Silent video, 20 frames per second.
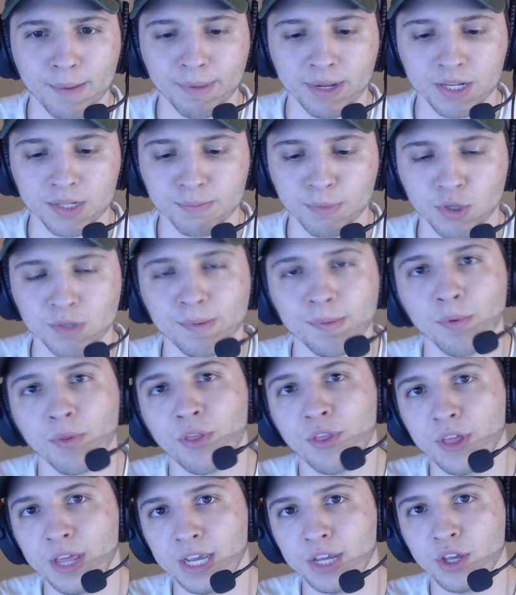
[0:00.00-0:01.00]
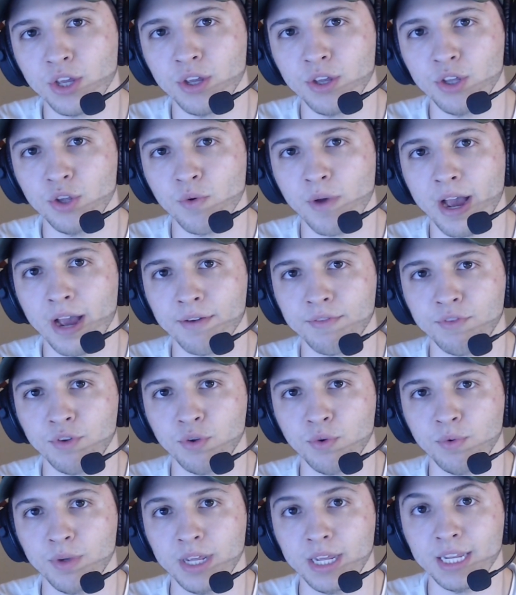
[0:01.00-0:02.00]
Because most people think you have
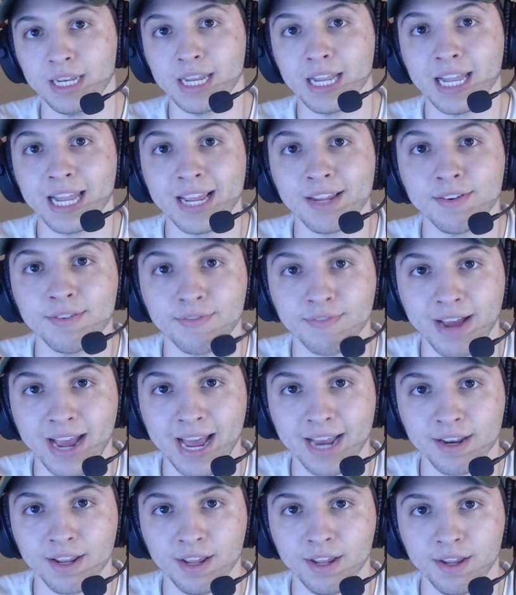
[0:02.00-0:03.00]
to eat less fat